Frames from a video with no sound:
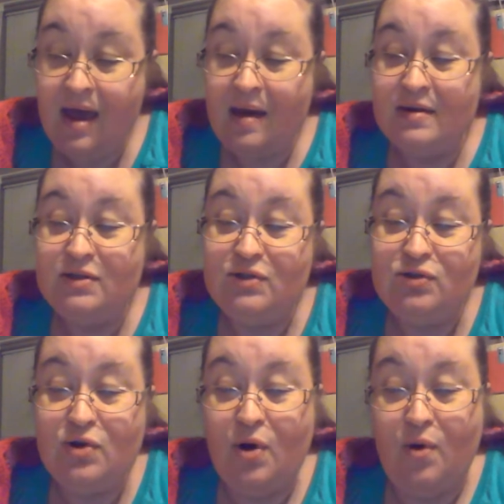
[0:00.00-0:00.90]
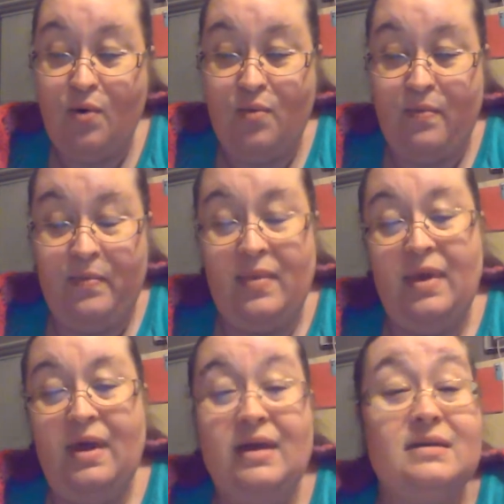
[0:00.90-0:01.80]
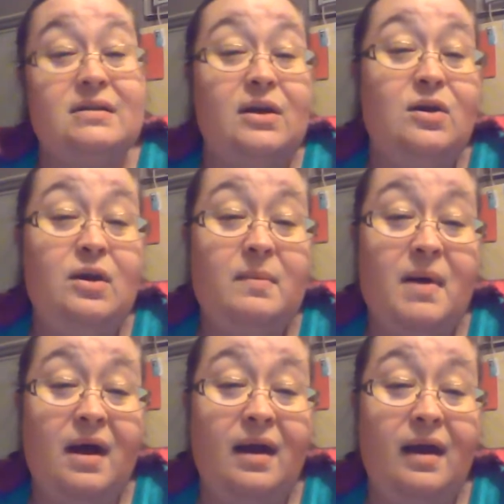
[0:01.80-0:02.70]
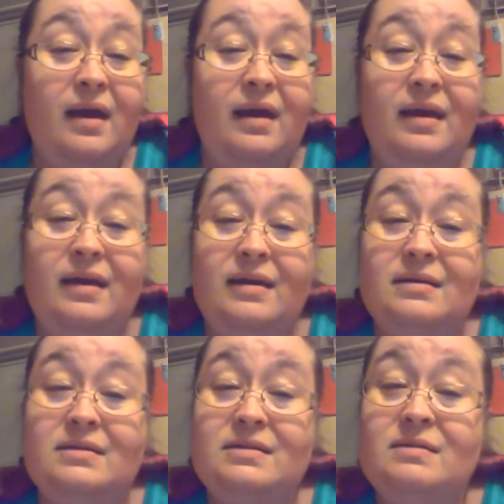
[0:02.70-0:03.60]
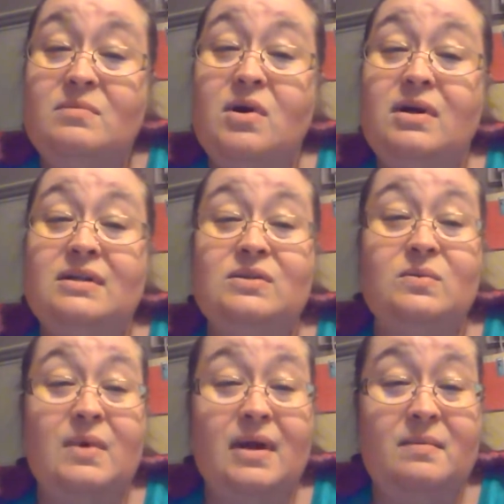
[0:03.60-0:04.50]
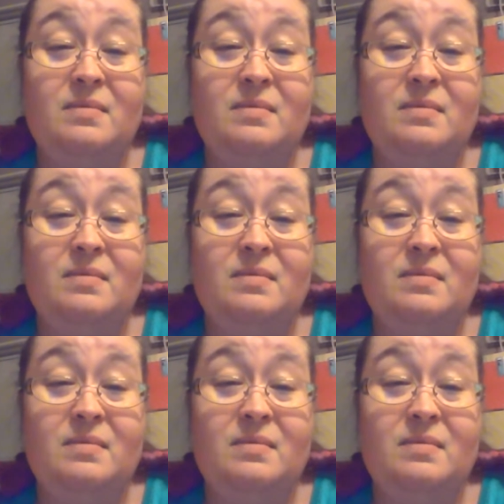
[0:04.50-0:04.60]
So, he is a cutie pie. He is smart as a whip.